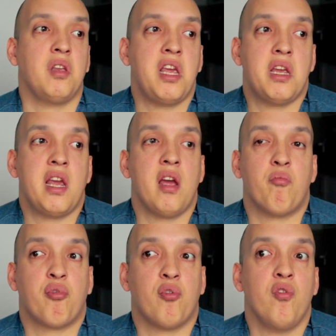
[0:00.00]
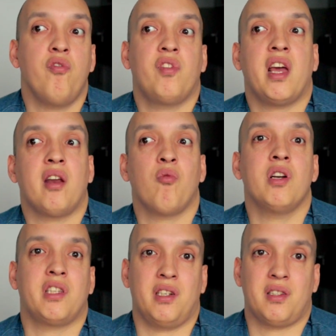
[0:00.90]
He can't prove that it
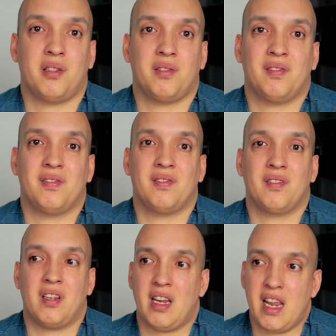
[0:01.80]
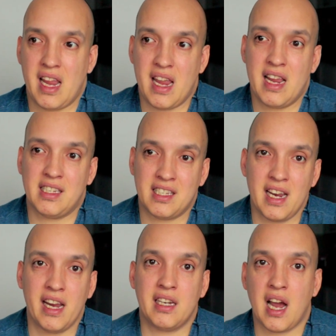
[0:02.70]
wasn't. His
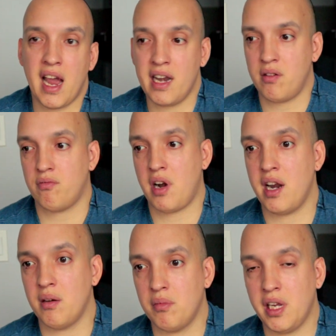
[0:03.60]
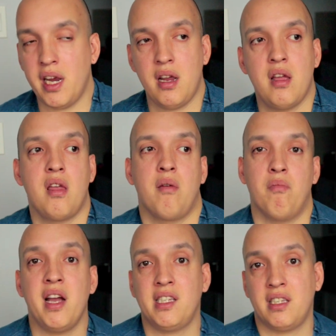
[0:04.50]
snake died randomly.
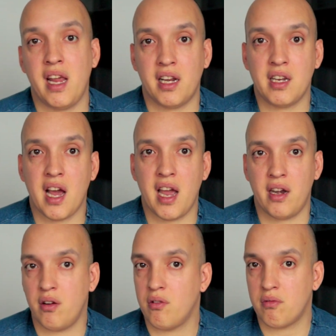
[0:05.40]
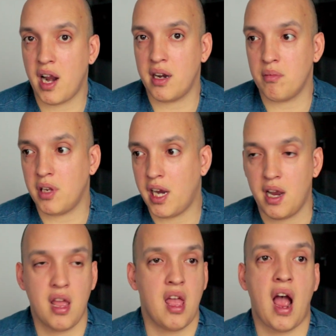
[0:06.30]
My snake died
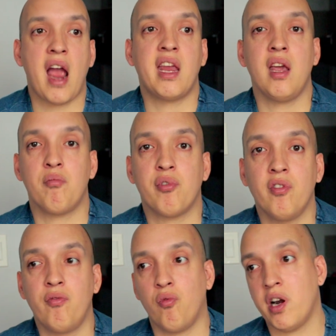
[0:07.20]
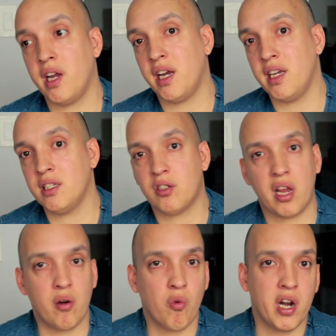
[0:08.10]
randomly. I can't prove what it is
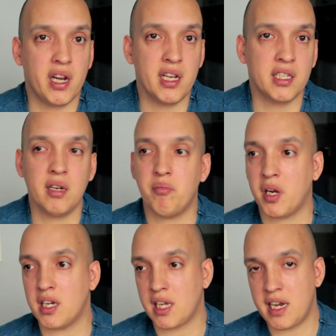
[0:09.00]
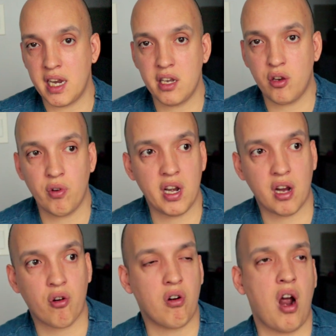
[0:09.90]
and what it isn't because I didn't do a
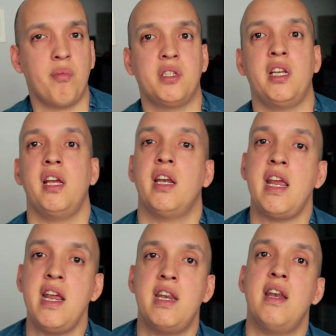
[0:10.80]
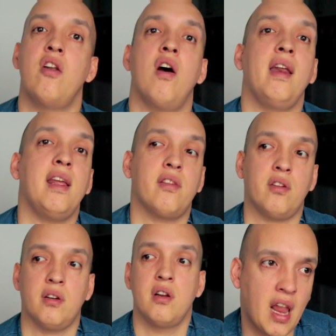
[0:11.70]
necropsy and he did not
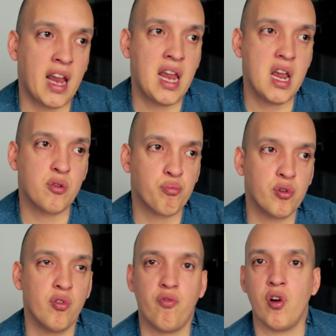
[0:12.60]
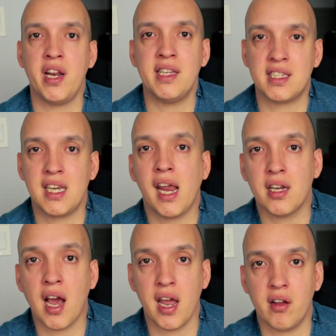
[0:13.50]
either. I can't prove what his
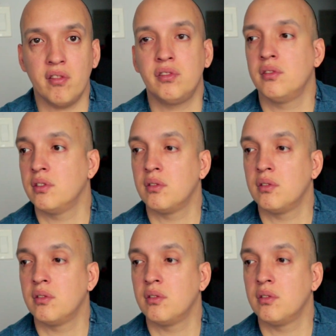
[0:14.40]
snake died of,